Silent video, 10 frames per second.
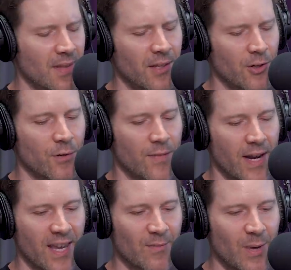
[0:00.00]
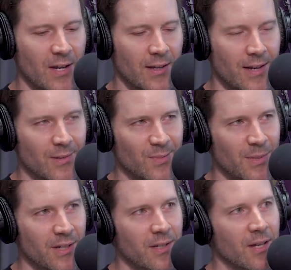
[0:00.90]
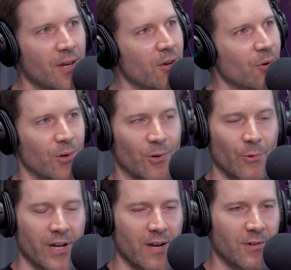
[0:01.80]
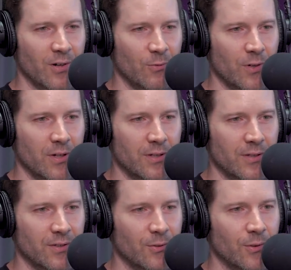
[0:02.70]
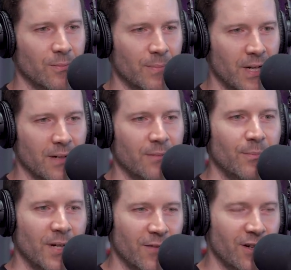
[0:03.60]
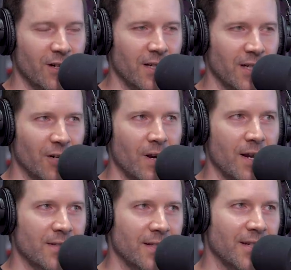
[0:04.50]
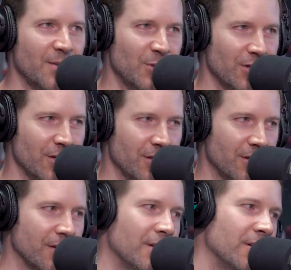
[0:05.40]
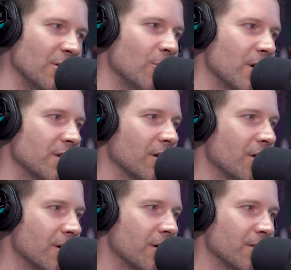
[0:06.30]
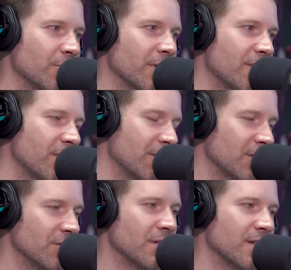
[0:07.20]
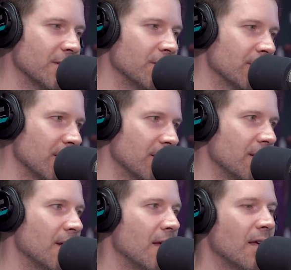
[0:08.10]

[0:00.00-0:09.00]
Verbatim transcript: You know, if I gave my allowance money or whatever it was, or my money for cutting the grass in the neighborhood or, you know, washing cars or whatever I was doing as a little kid,